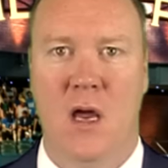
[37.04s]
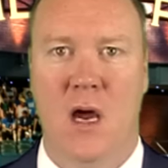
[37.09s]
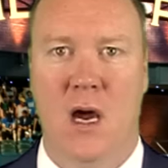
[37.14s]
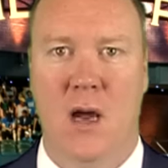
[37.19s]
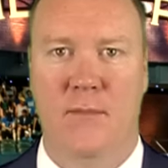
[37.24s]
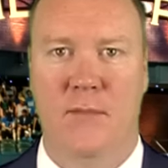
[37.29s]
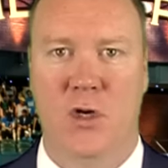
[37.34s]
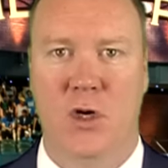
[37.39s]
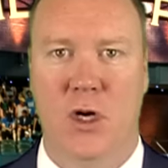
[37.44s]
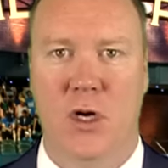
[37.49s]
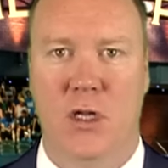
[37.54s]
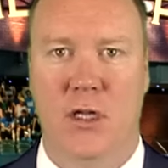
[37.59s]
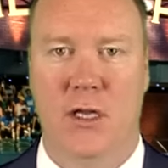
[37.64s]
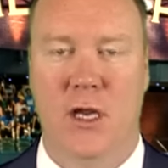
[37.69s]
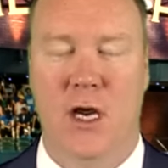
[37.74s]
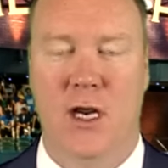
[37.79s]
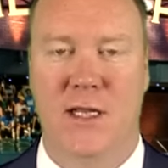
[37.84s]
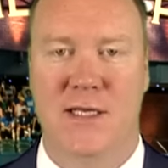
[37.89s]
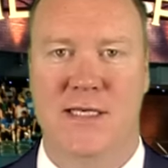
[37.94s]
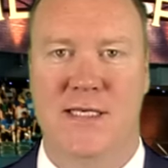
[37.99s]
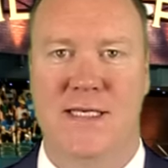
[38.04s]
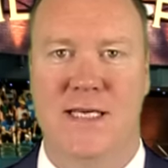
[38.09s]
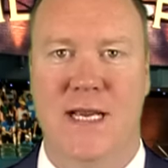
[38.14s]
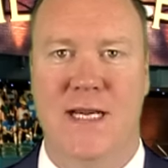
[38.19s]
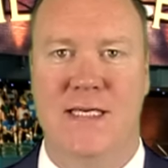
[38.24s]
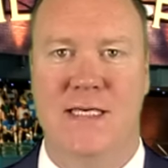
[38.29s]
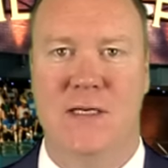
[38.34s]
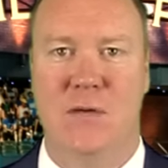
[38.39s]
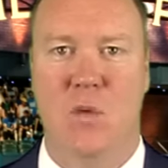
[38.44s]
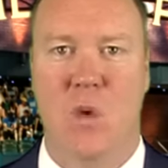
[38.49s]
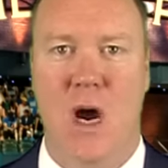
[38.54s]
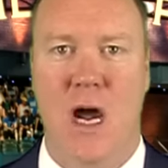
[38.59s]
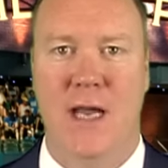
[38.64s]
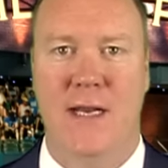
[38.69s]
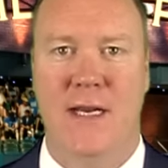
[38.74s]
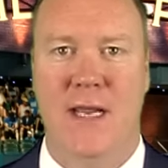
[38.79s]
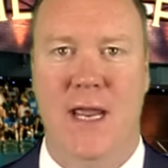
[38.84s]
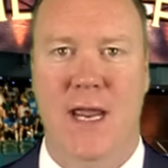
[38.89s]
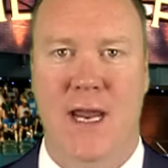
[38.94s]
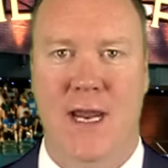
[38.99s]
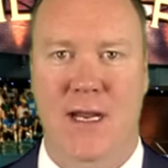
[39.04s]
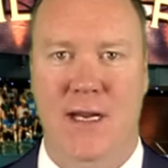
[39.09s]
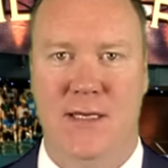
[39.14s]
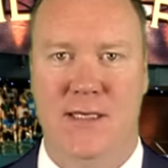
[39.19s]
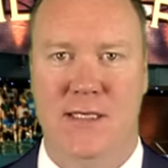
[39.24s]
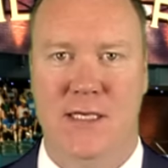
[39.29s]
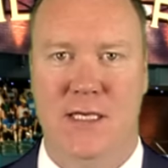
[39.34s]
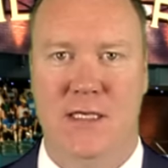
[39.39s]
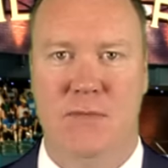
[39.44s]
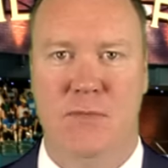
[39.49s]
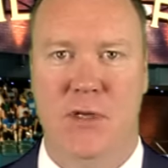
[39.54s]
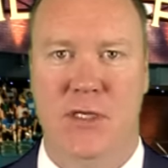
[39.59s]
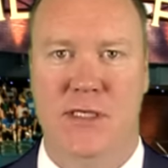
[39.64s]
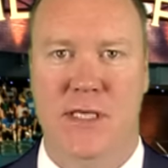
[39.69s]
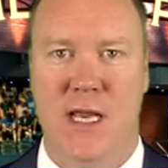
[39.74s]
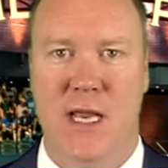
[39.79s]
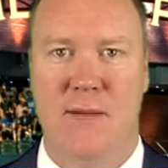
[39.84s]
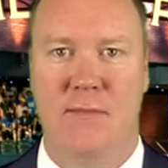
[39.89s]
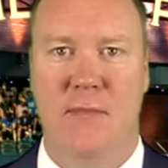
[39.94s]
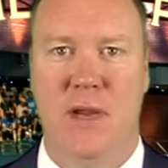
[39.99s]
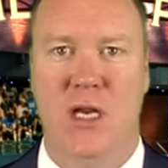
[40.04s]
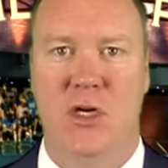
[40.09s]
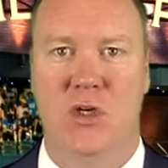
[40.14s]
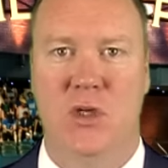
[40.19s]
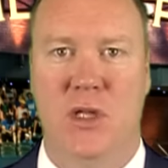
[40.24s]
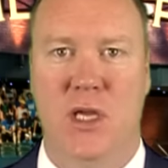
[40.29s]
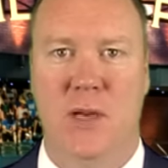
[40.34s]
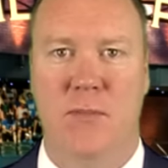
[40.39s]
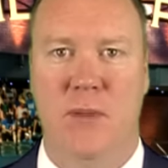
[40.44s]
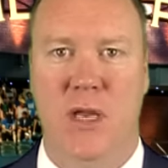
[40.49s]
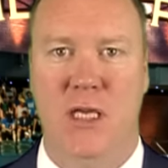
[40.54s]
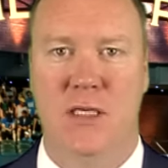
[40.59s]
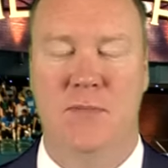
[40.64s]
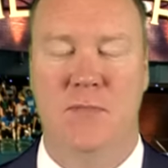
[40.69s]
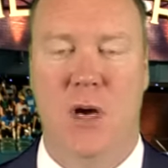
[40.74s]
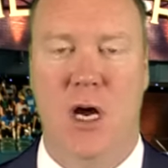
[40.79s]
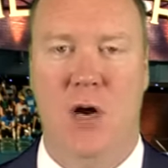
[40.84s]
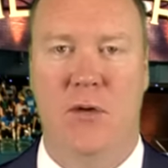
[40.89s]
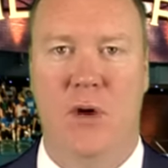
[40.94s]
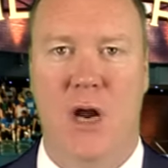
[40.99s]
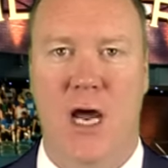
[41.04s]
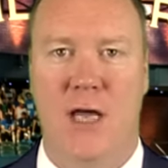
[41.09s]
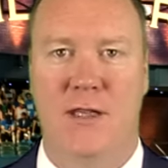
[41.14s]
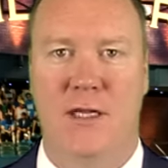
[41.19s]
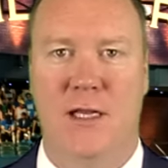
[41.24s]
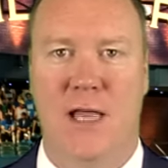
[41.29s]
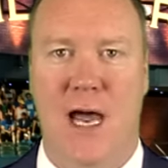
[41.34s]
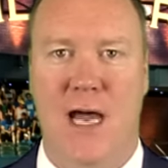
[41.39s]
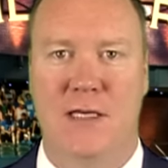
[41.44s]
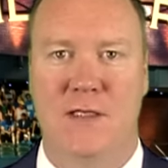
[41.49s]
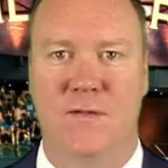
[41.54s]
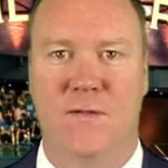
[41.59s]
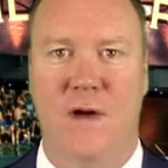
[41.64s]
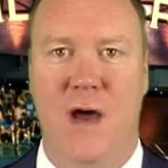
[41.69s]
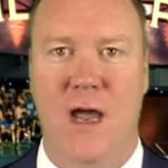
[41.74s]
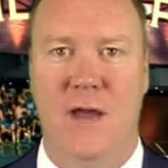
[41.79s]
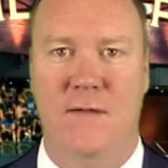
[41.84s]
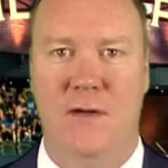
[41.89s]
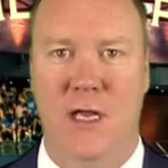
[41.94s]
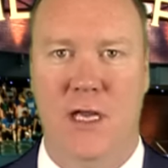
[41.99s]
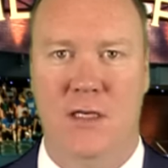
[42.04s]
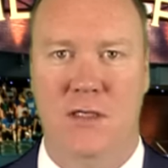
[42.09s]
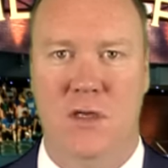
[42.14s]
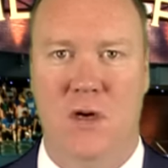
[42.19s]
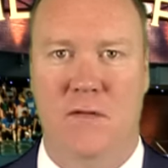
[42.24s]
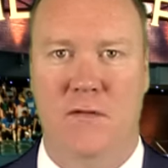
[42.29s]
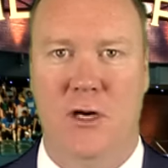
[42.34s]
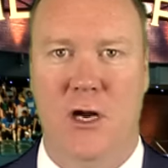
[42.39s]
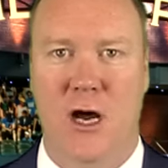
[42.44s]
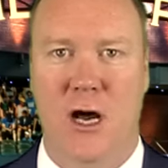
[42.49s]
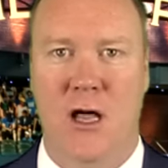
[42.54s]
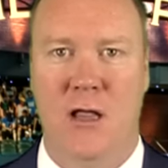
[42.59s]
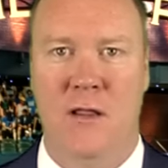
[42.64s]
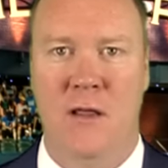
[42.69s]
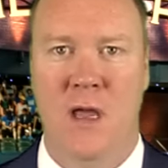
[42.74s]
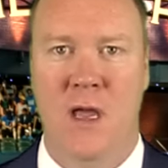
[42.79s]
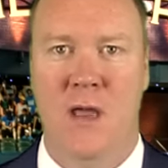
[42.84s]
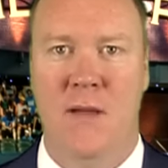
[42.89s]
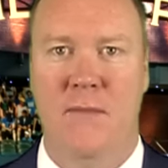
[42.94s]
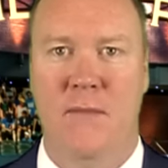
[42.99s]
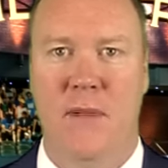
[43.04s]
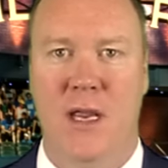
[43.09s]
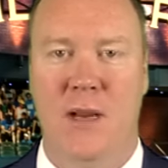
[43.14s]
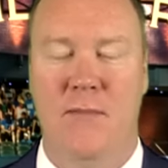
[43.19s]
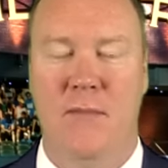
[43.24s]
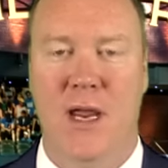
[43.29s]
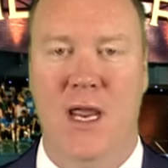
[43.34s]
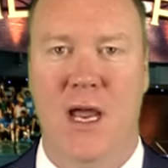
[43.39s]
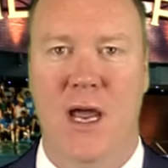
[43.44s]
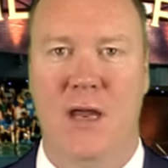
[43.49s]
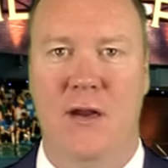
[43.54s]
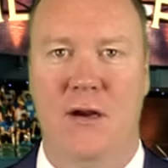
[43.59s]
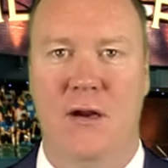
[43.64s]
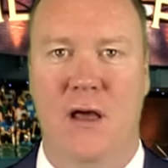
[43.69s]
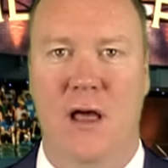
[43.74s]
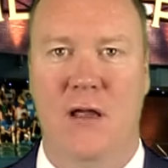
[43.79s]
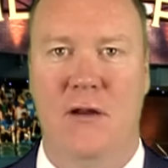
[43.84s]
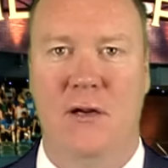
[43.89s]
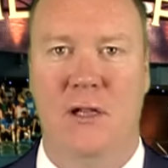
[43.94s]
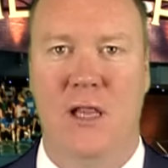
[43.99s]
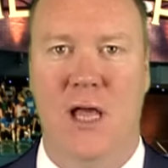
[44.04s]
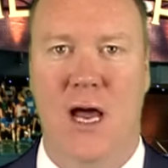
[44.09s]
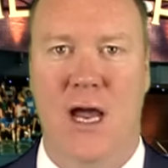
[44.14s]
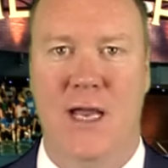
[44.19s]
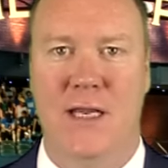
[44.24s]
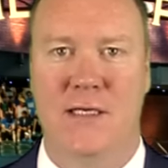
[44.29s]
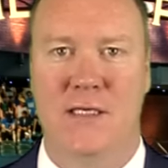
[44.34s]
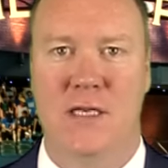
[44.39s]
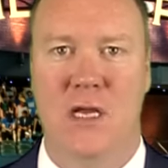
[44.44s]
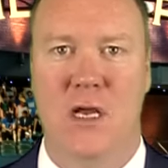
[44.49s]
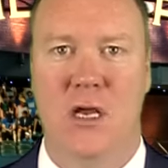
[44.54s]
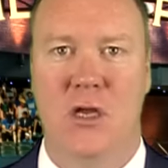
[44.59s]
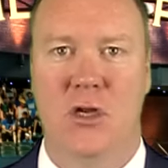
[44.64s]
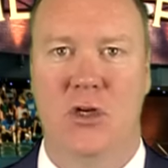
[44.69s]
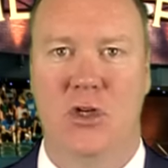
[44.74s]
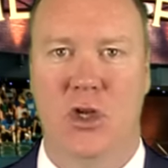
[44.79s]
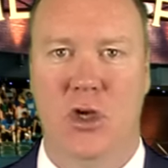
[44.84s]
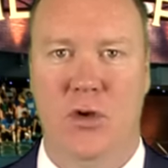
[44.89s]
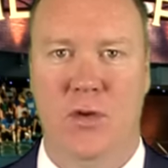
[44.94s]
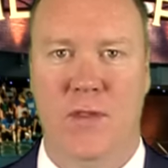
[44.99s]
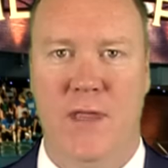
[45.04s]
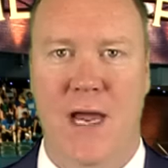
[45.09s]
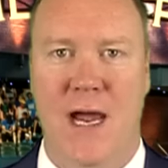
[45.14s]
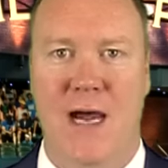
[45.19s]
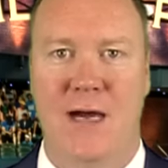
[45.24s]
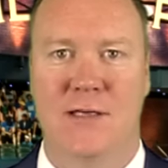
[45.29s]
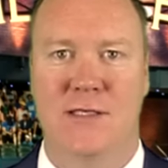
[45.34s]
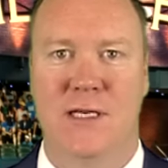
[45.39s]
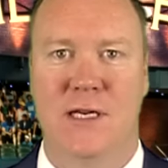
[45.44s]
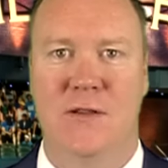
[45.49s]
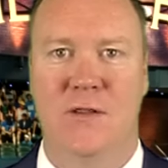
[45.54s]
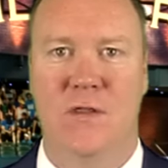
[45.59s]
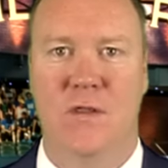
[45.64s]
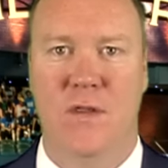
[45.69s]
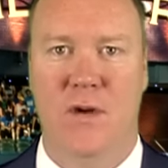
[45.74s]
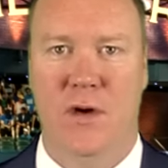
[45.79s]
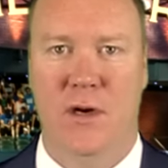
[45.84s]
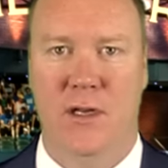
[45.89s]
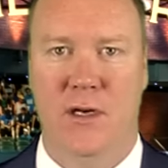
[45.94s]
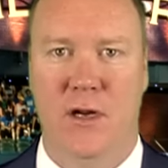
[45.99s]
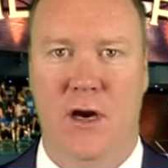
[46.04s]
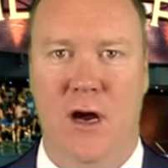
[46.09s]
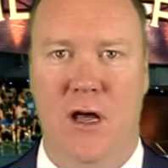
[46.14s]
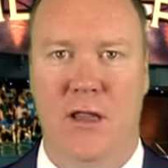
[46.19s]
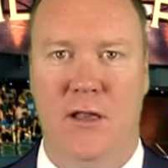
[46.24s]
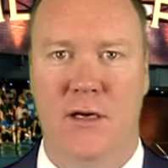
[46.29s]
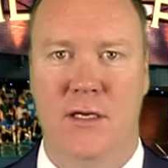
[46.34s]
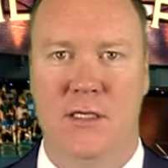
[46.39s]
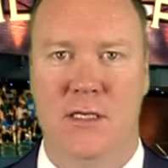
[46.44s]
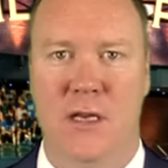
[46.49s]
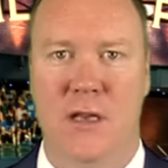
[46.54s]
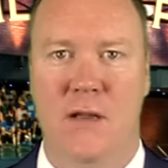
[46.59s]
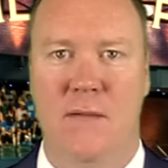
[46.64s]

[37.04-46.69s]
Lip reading: I'm currently on a 6-1, 86% Major League Baseball run the last 5 days overall, making my $100 clients $2,030.